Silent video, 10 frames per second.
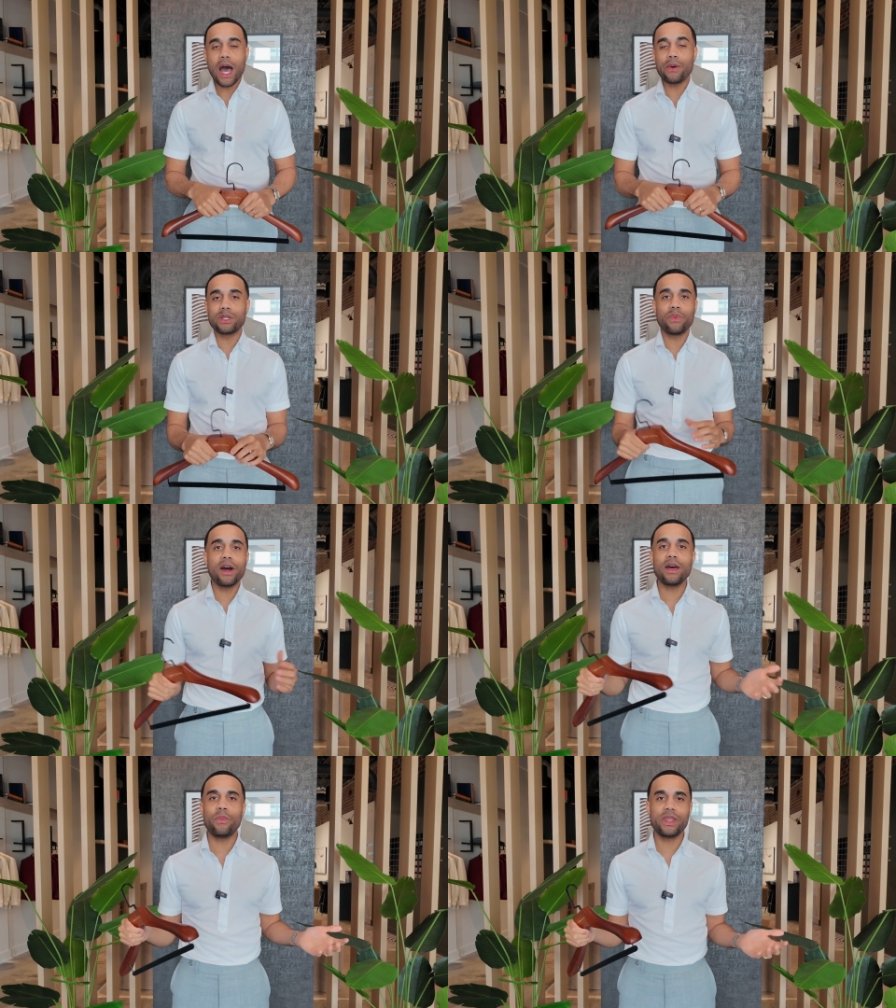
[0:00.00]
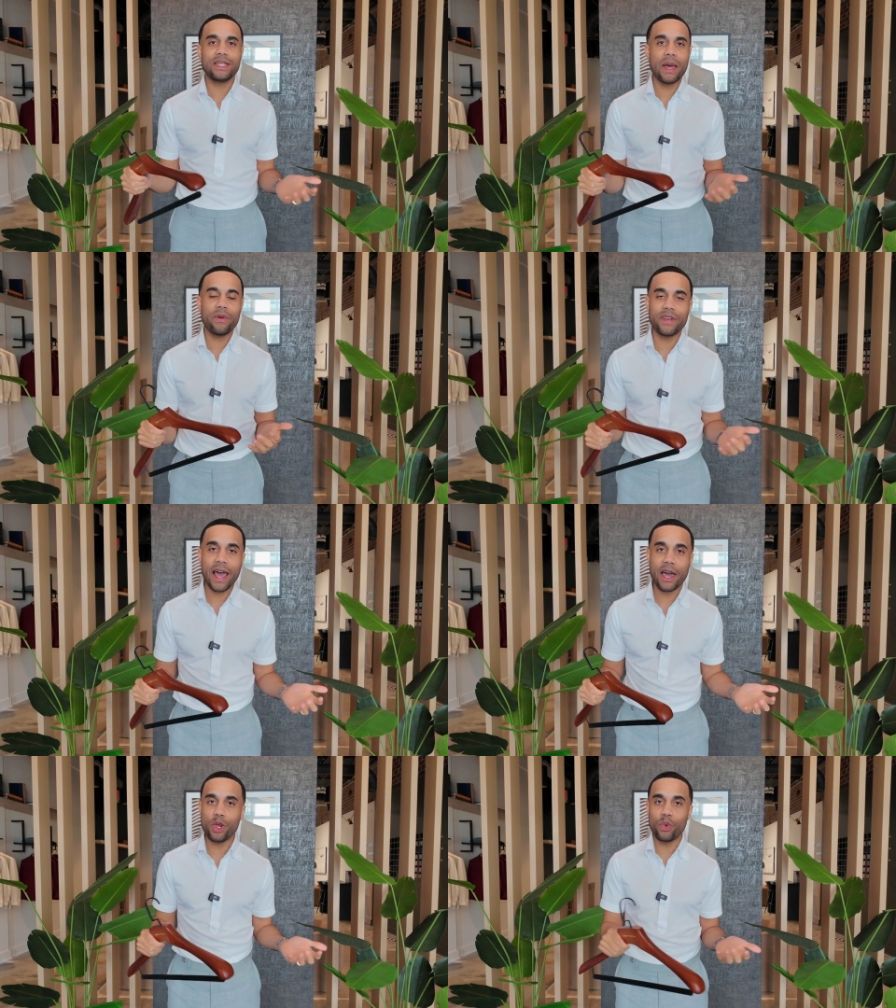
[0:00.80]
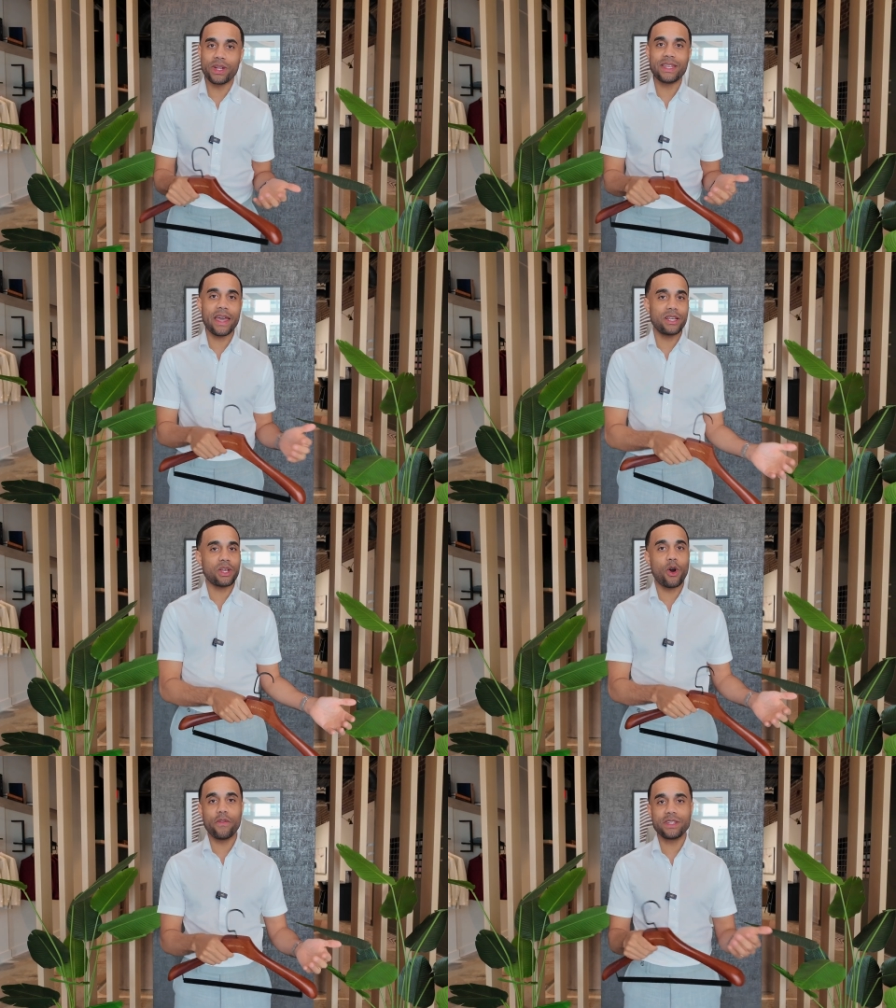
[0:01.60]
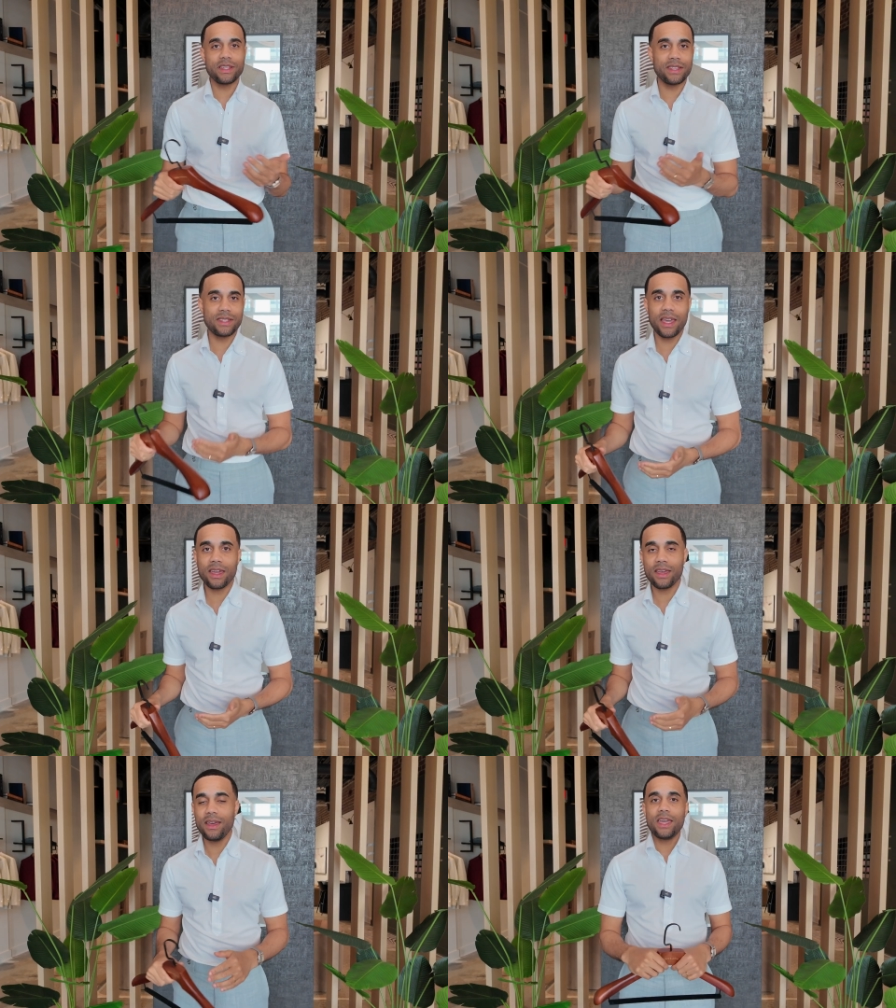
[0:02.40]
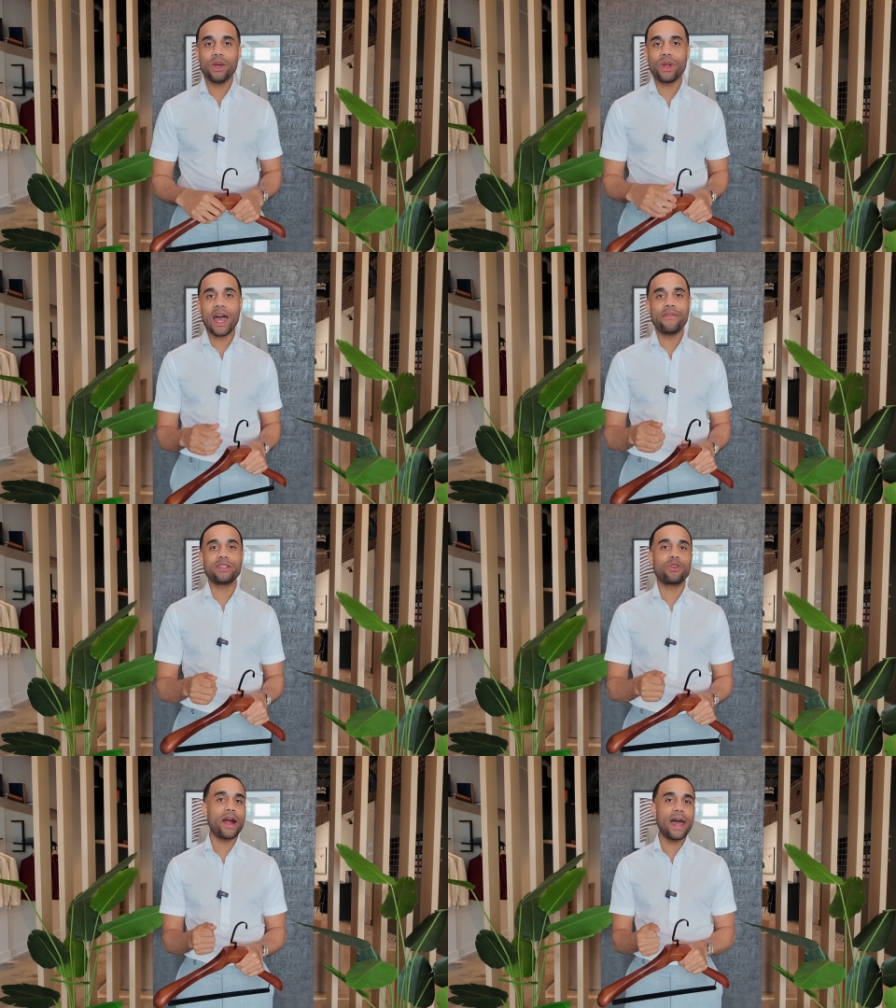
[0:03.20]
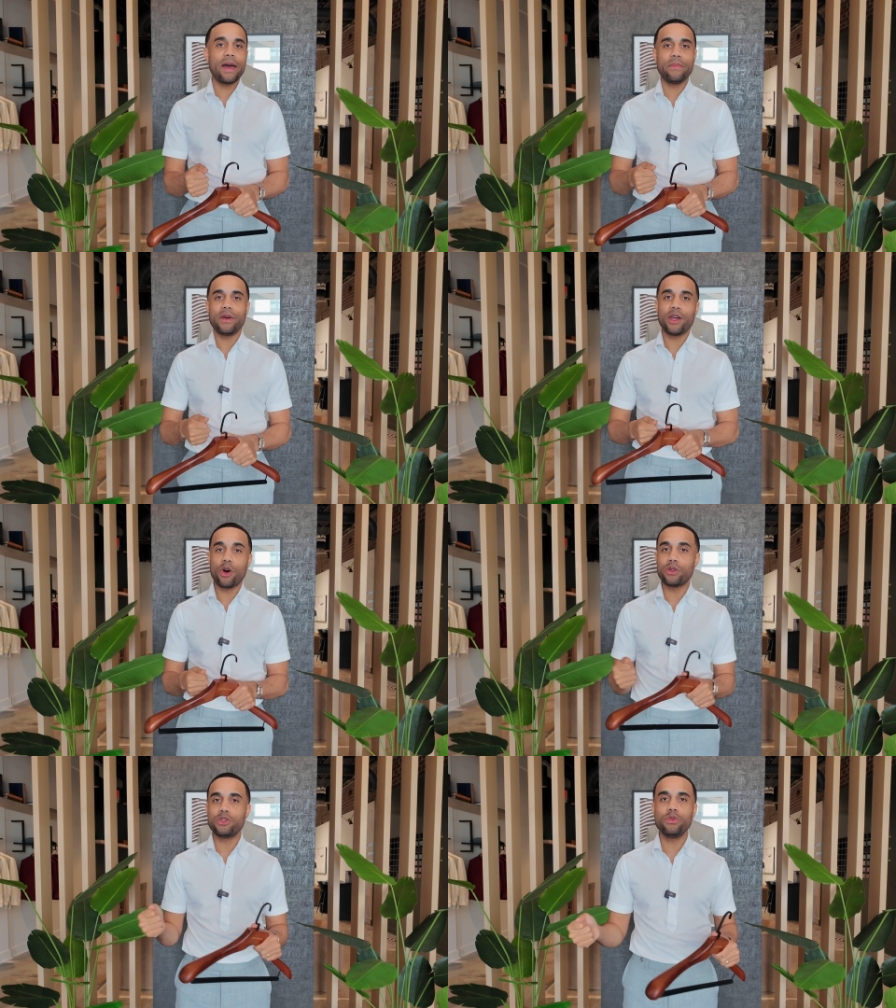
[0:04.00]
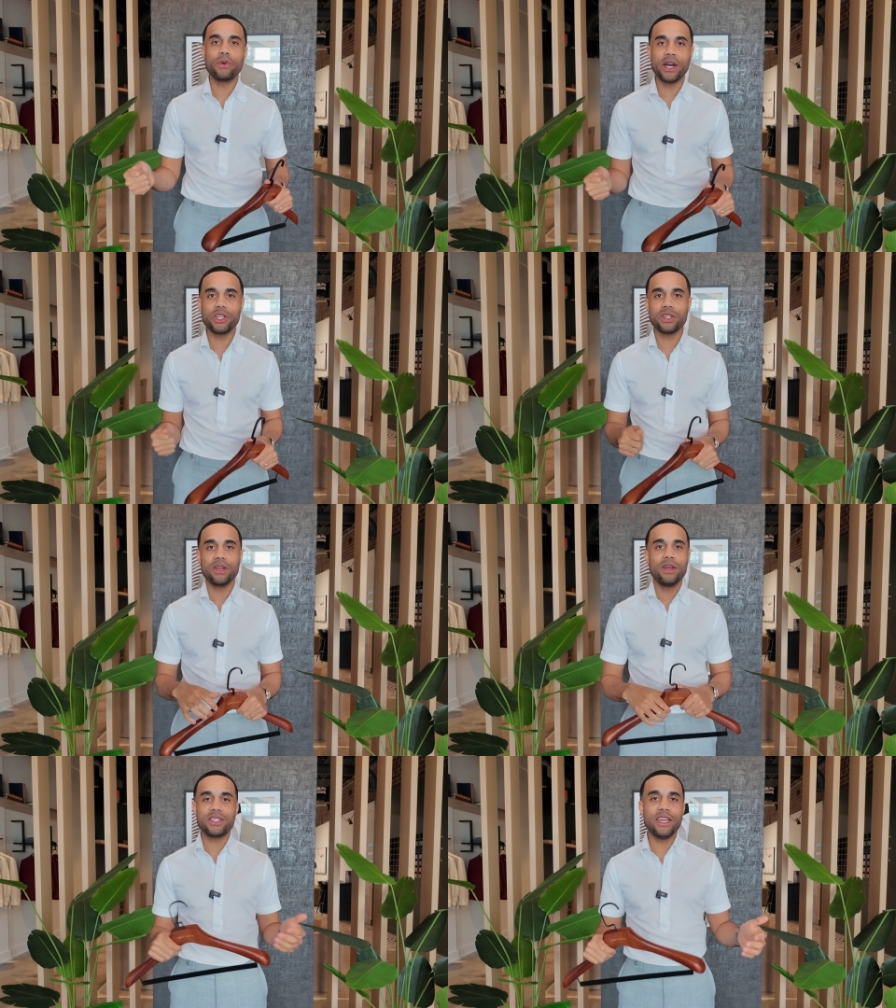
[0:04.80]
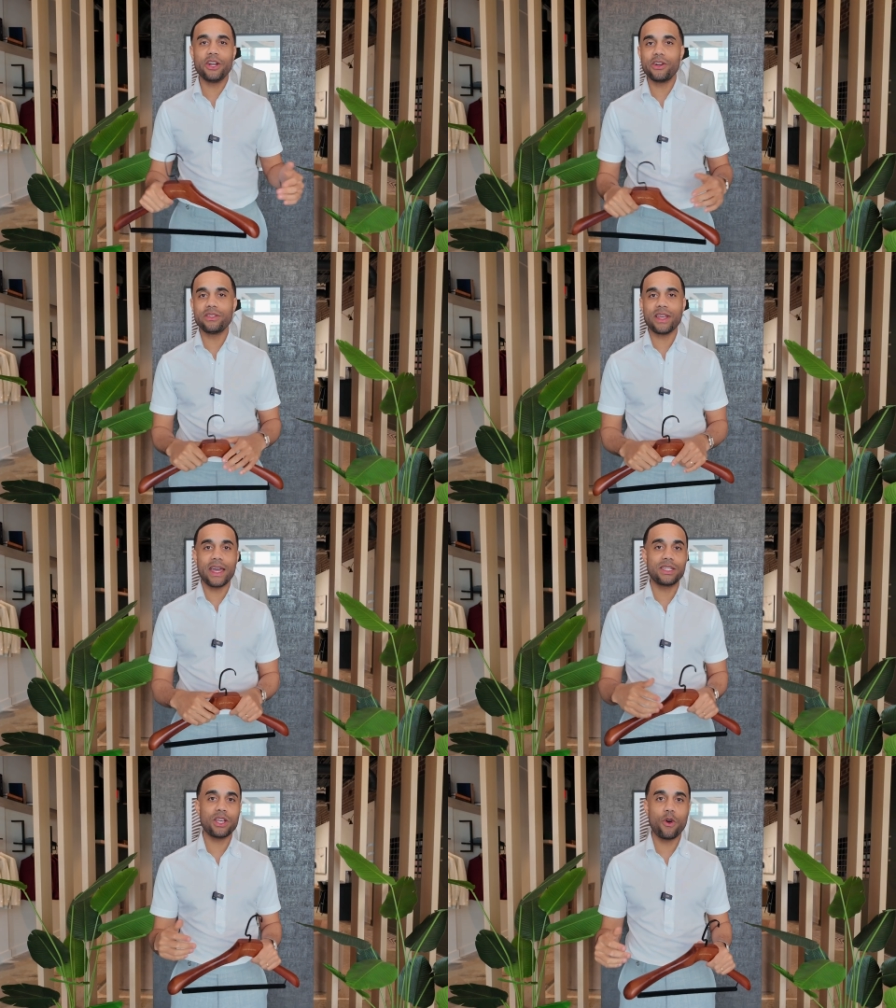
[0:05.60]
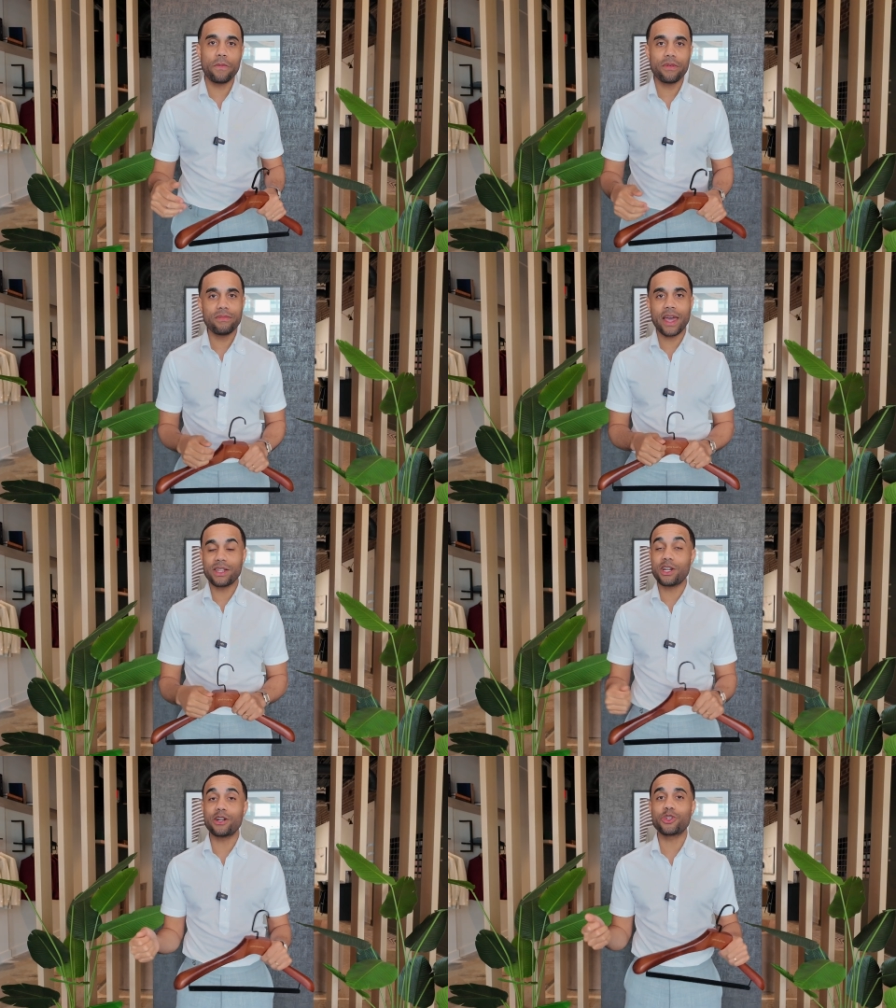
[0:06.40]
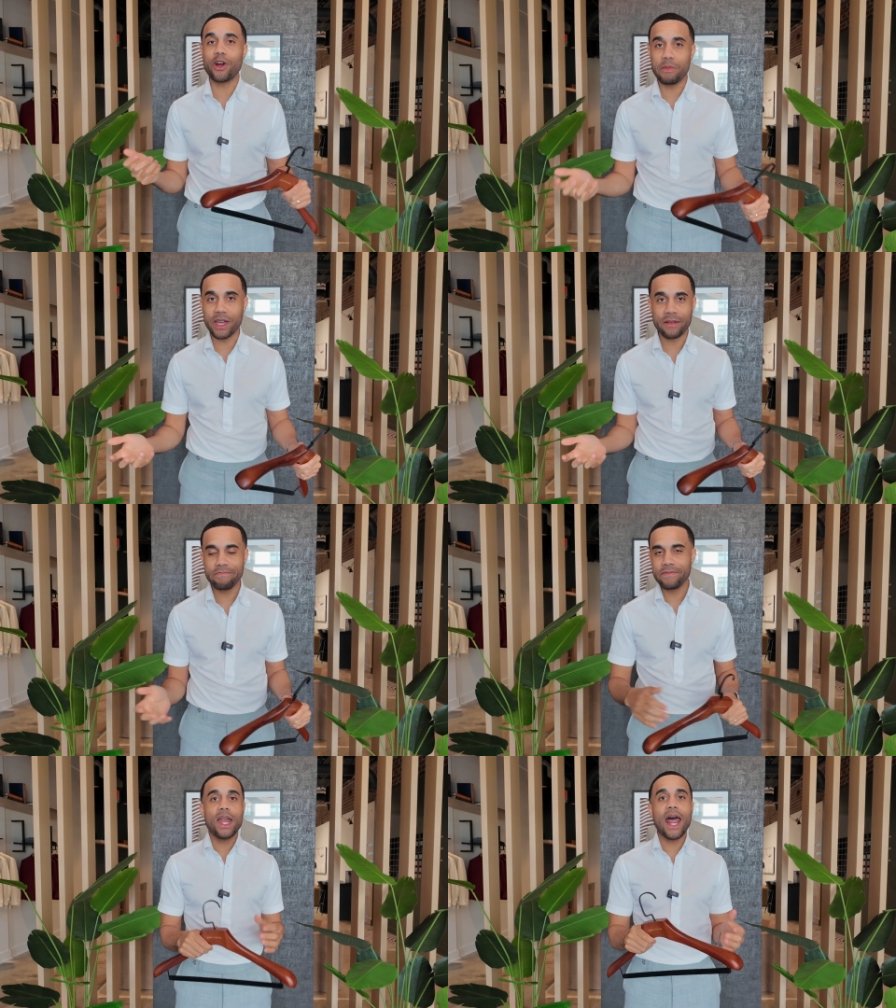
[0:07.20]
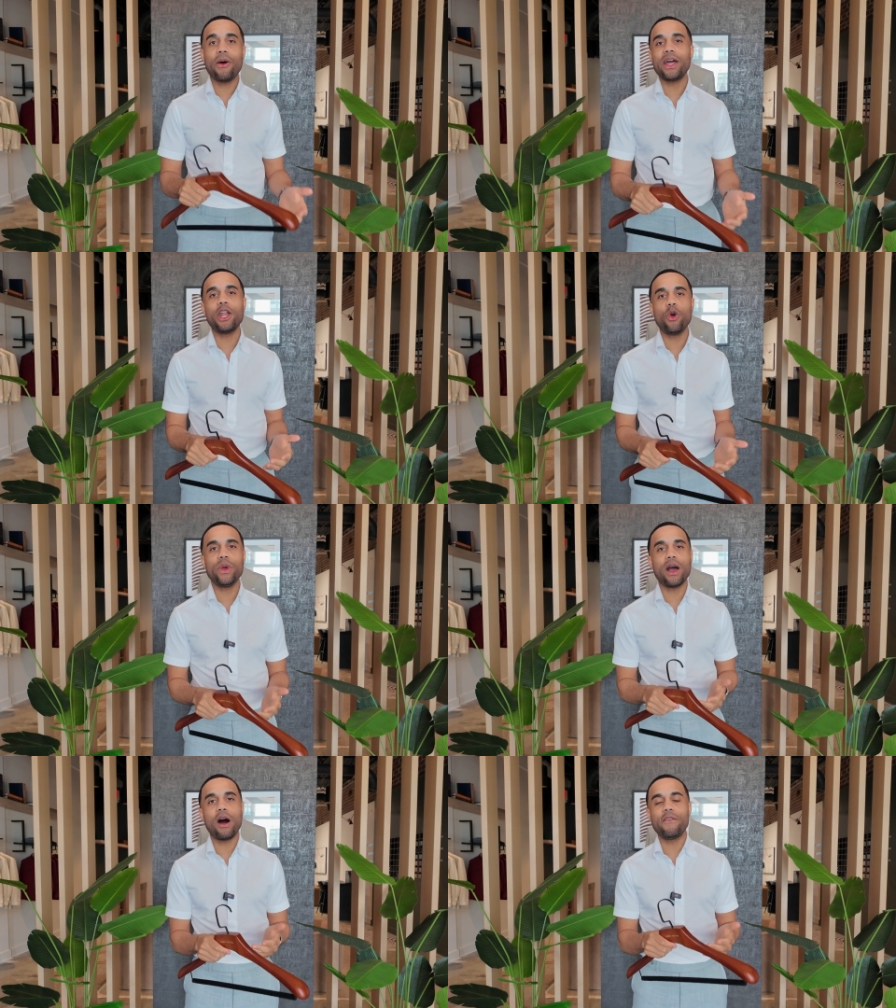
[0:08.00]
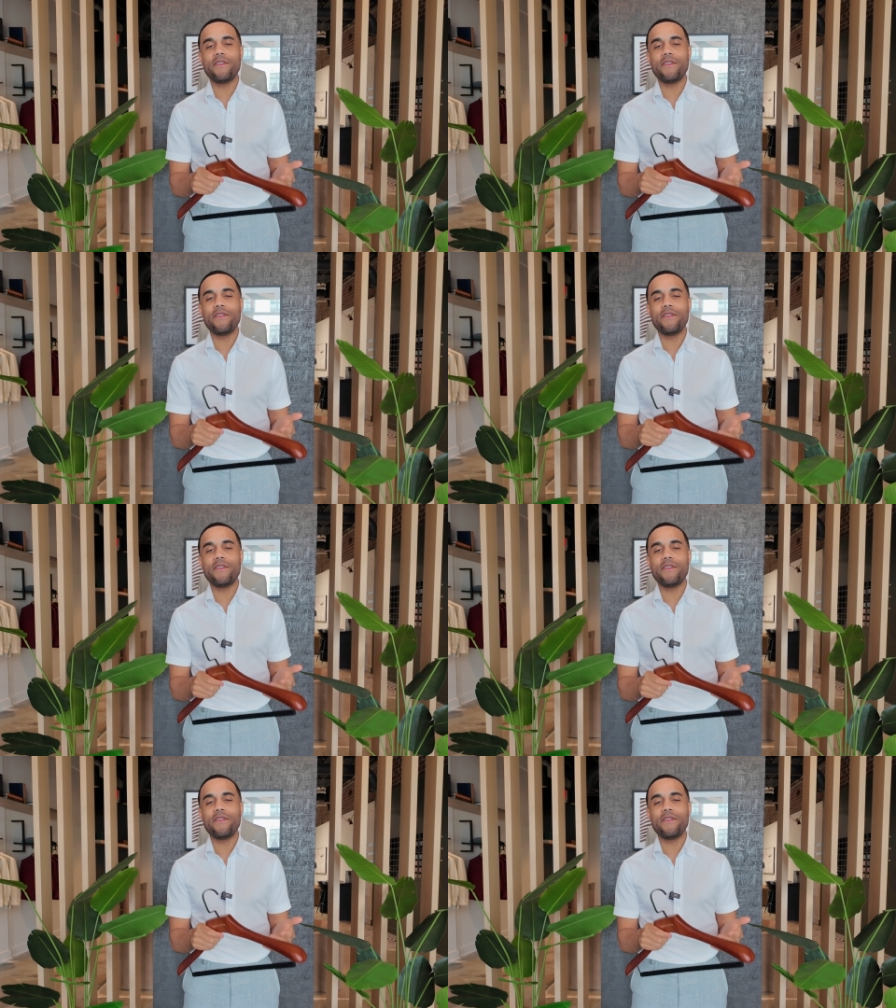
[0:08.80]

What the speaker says: I was brought up with the type of dad who would take us over to the sink. He would have us grab an old toothbrush, our sneakers, and soap and start scrubbing. Now, I know we all